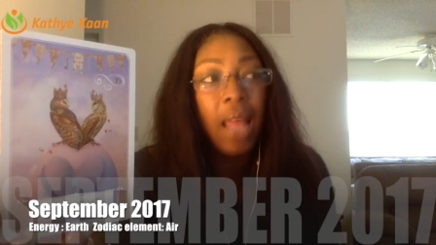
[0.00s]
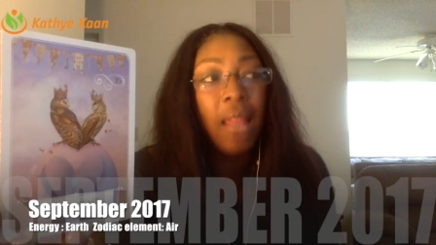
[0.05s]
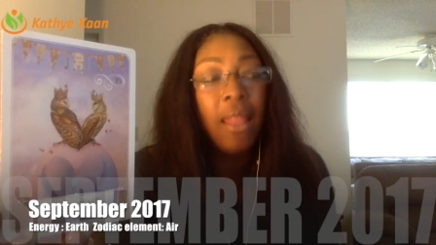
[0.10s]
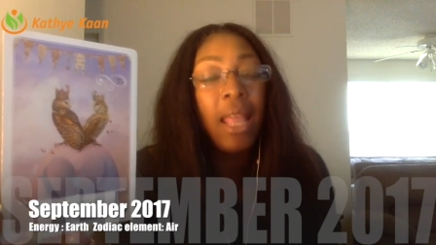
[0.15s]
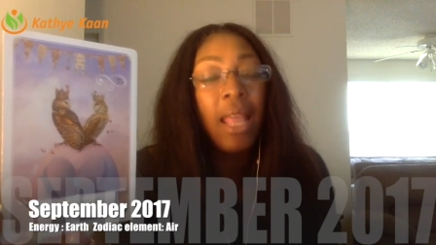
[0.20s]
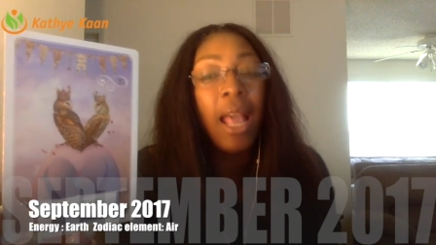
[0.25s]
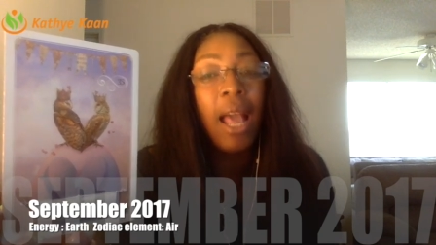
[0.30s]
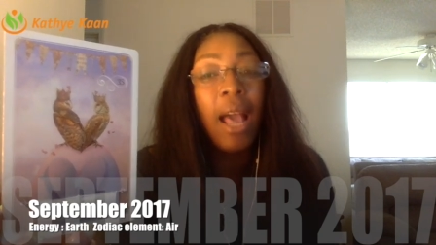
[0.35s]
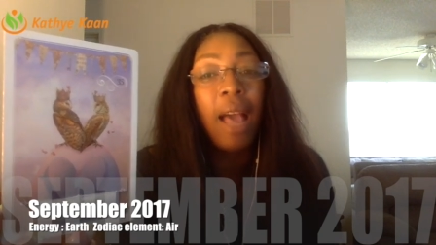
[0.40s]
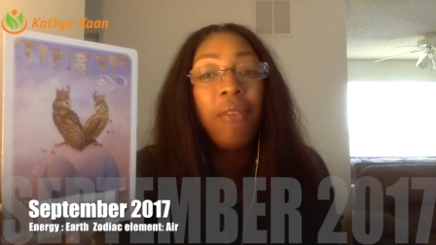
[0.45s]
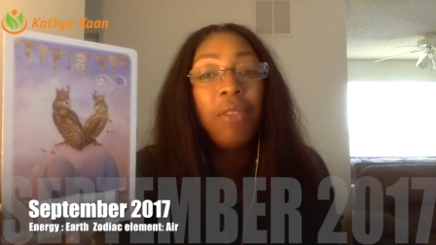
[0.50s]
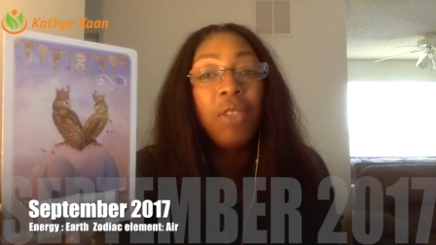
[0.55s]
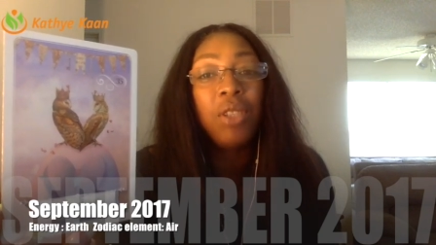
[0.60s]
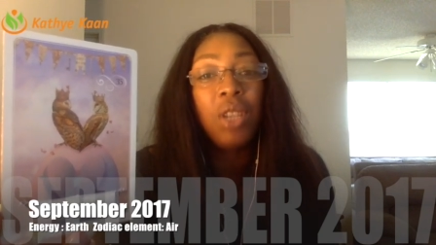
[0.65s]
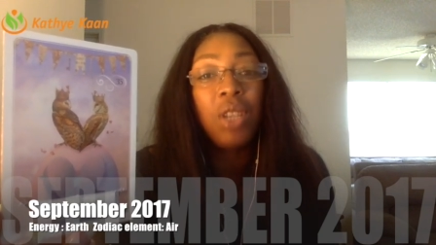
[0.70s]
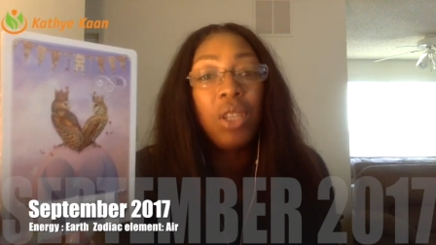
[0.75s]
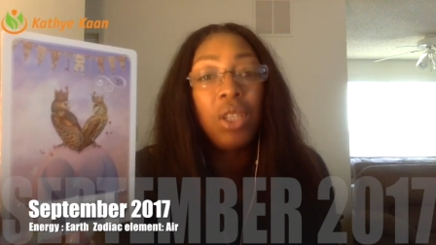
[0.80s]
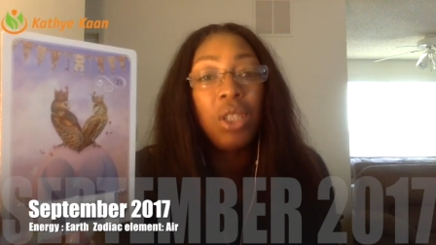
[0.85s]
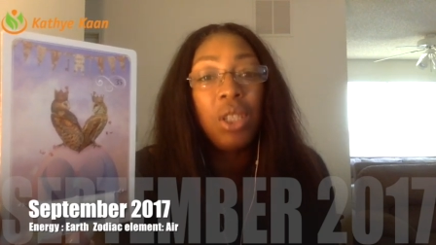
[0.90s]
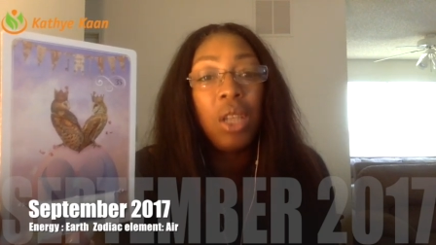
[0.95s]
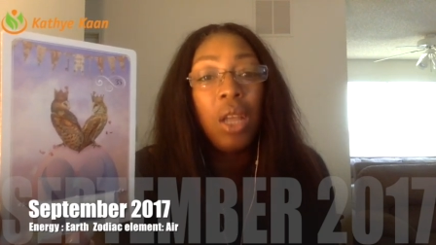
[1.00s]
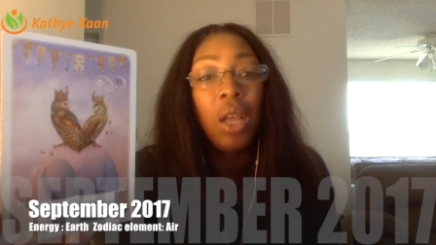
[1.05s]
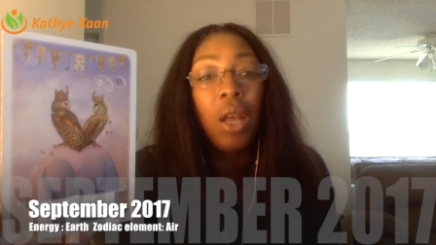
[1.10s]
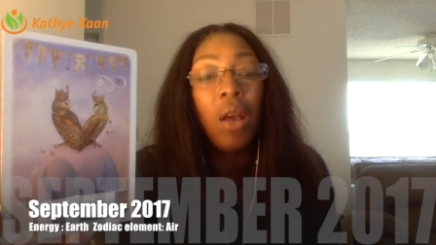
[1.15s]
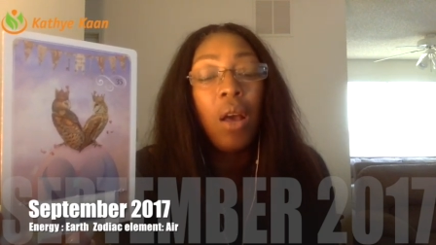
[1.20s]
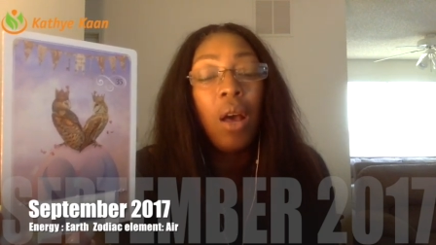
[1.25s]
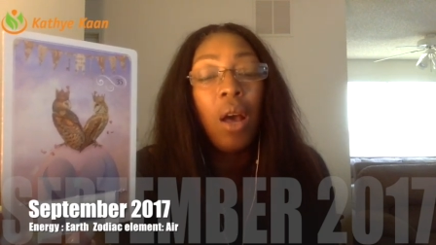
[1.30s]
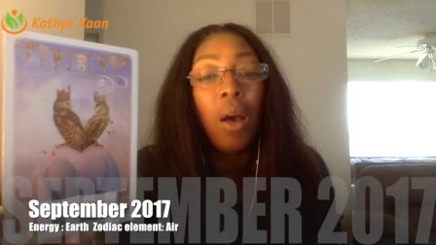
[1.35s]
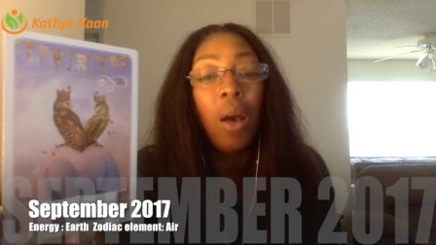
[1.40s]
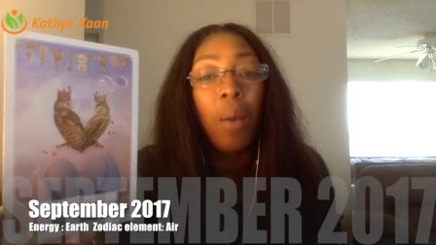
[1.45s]
They have such
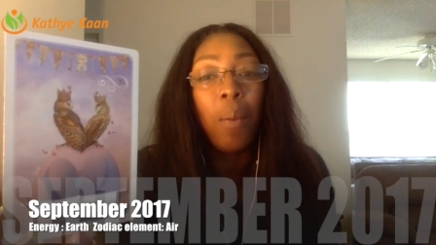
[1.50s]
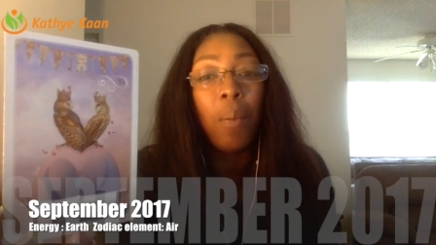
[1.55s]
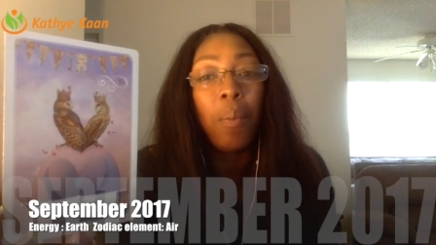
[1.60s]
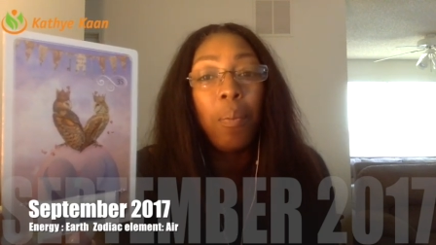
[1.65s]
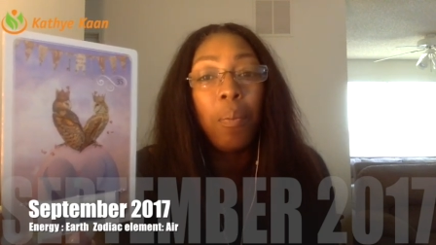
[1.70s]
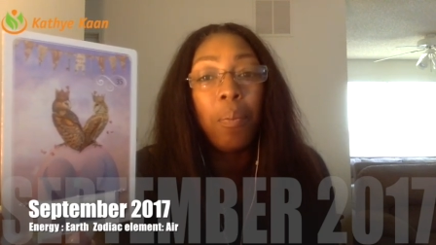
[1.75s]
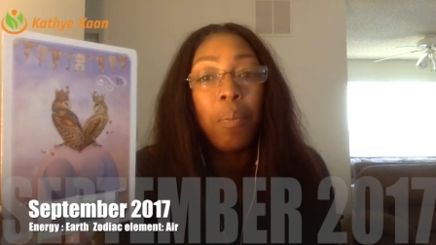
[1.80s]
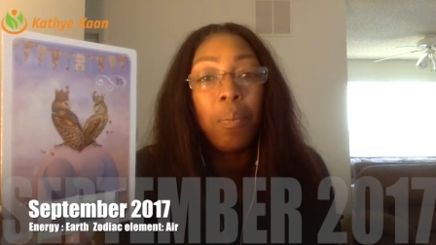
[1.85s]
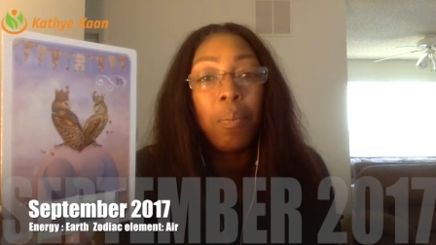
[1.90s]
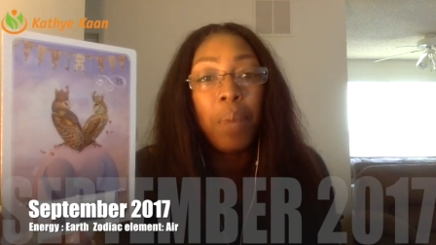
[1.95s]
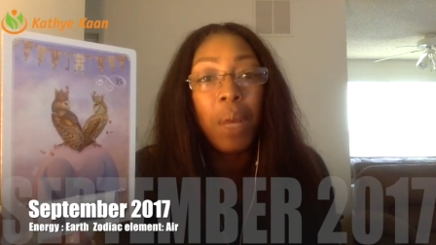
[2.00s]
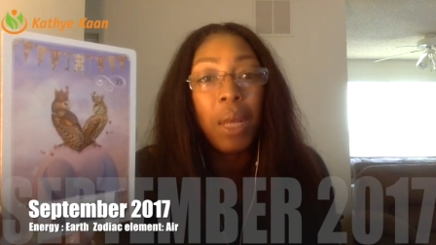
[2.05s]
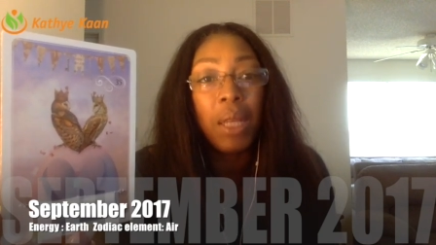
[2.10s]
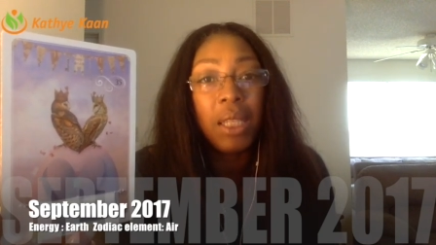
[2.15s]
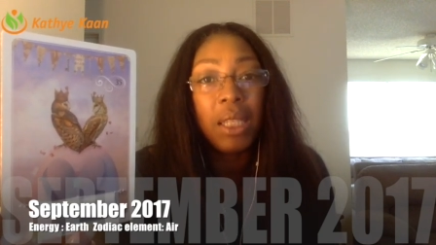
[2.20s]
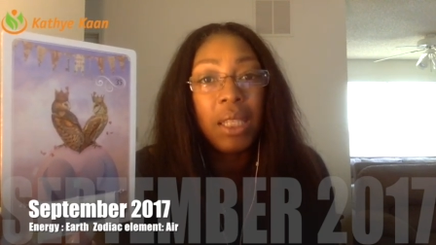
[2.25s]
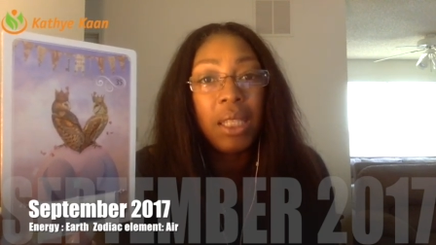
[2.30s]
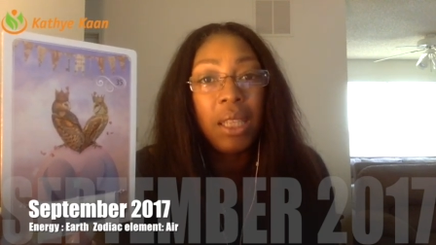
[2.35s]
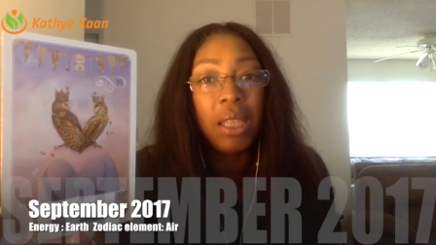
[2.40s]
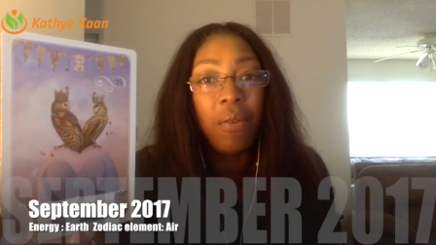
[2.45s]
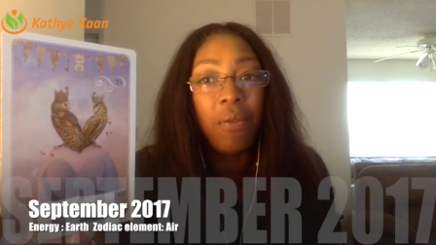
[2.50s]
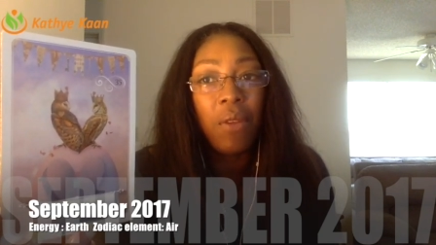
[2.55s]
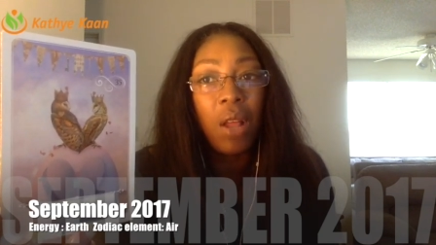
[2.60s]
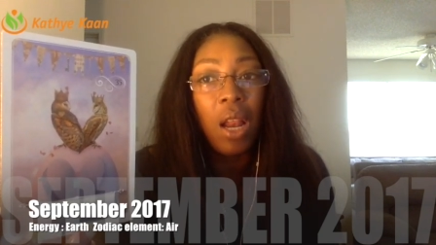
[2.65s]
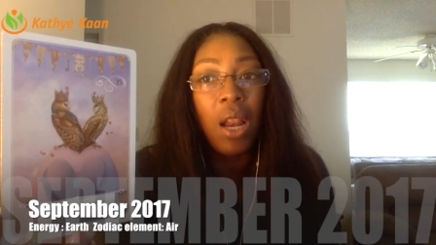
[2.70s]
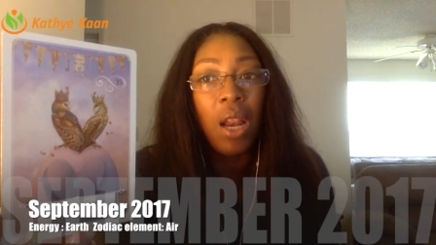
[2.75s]
positive